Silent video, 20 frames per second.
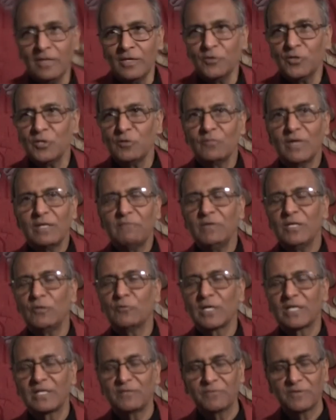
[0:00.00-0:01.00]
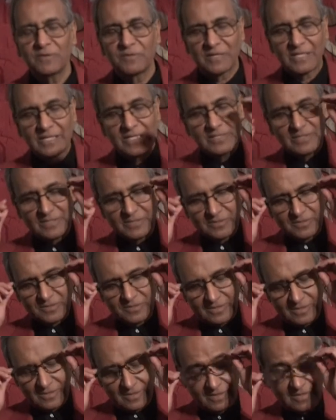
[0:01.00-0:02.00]
You see, when we look at different
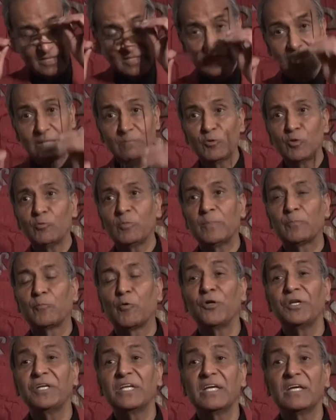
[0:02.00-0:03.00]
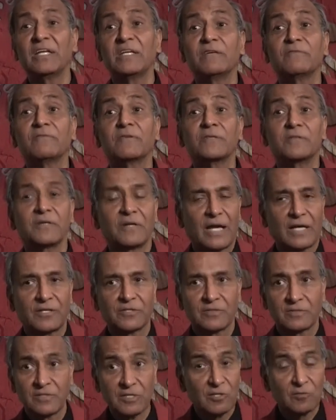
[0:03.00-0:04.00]
religions, they seem to be pointing in different
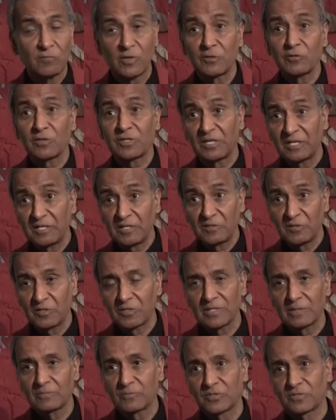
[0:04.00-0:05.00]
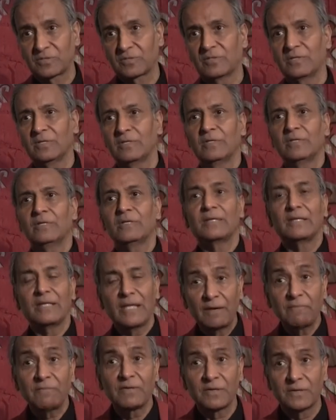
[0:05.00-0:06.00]
directions. This is one of the criticisms
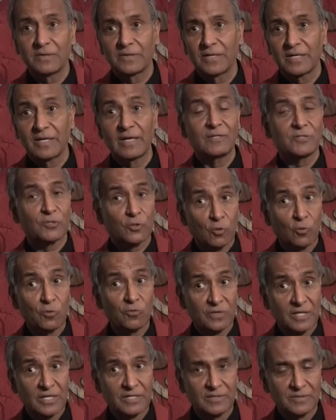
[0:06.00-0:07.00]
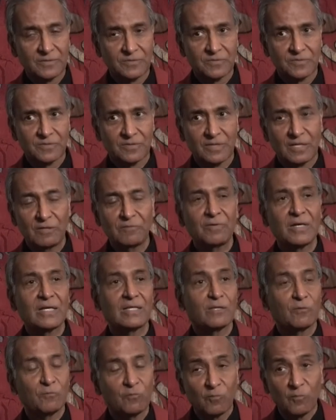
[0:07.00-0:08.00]
leveled against old religions. In fact,
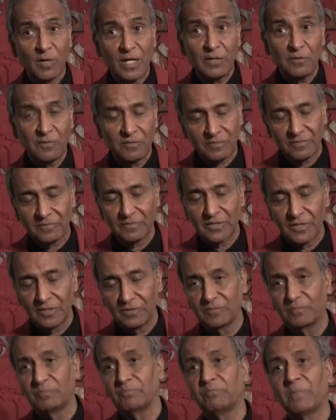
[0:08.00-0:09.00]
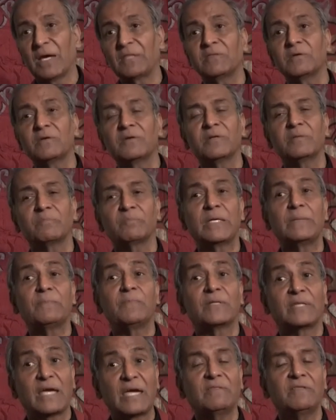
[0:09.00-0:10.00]
the one method
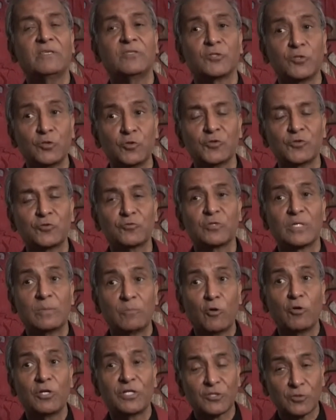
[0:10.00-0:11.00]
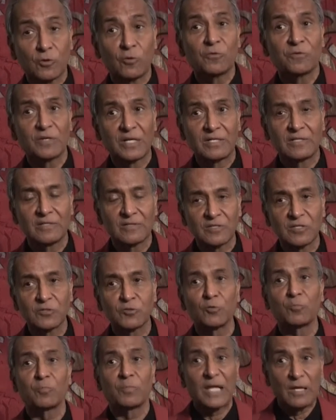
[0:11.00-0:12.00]
people, atheists, used to demolish old religions is
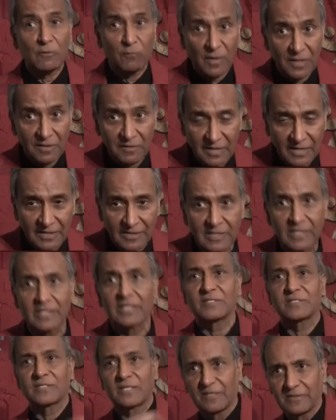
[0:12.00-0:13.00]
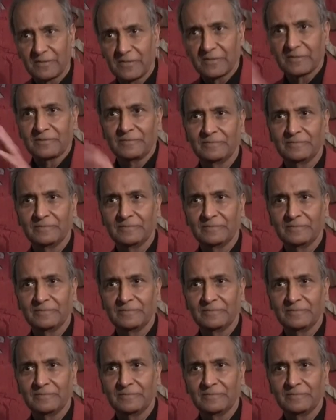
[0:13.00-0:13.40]
to play one religion against another.